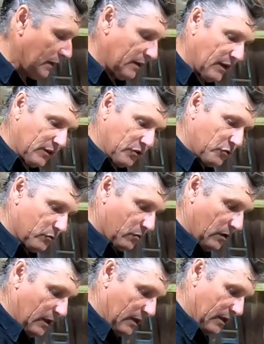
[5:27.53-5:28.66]
Now the
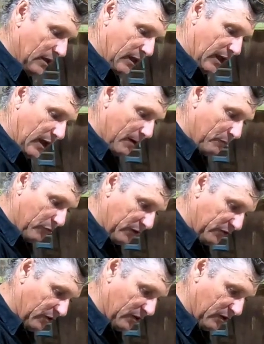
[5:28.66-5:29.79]
door
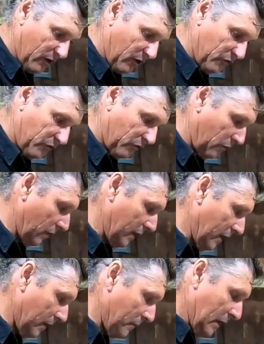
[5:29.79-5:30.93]
armrest goes through here